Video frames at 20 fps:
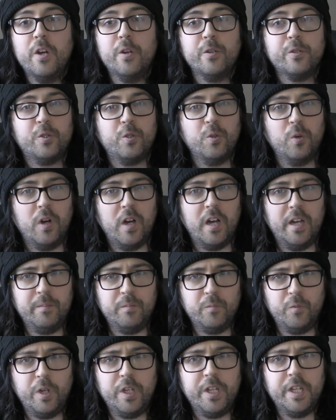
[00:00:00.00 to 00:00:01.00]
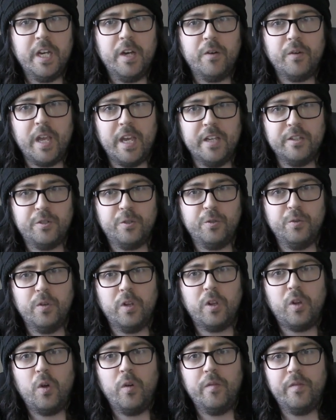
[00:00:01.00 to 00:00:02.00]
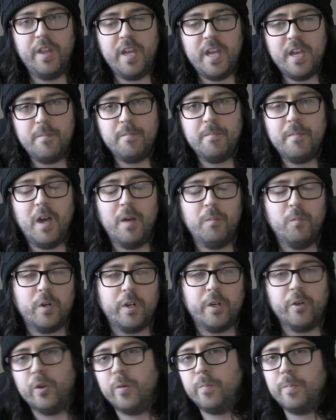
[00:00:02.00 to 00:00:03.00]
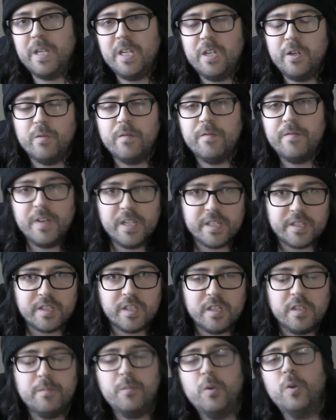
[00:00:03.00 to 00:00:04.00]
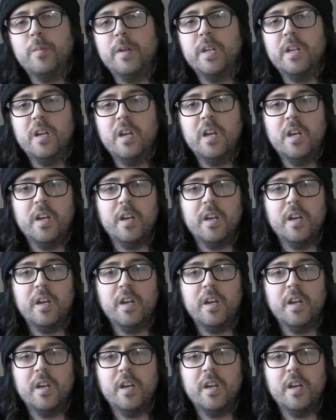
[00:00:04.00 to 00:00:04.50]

So I'm really now getting to a lot of them. I'm working on Imperial Fists at the moment.